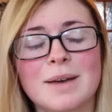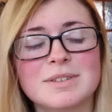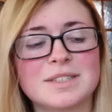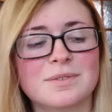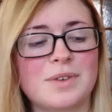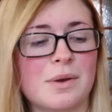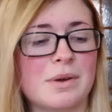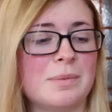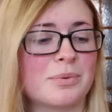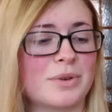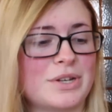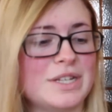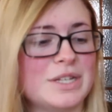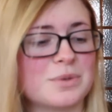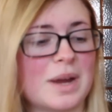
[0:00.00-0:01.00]
That was a very
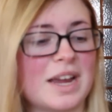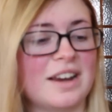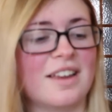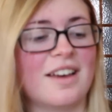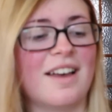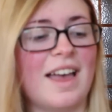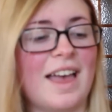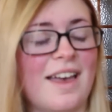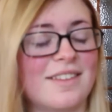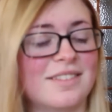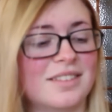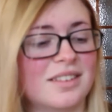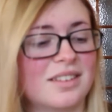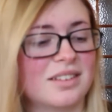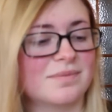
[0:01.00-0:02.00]
pretty trailer
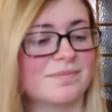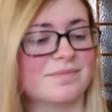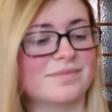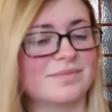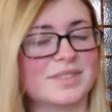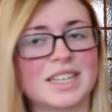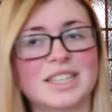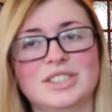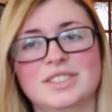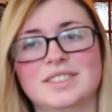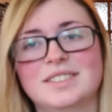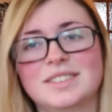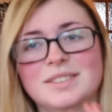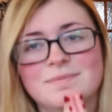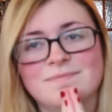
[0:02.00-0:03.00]
and I
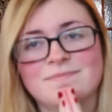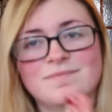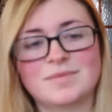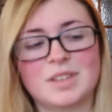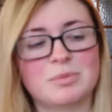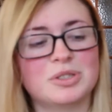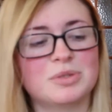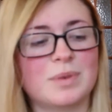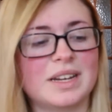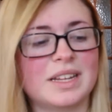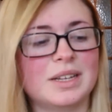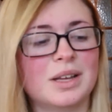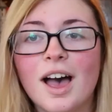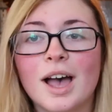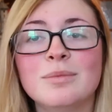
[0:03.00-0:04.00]
just, I'm just ready.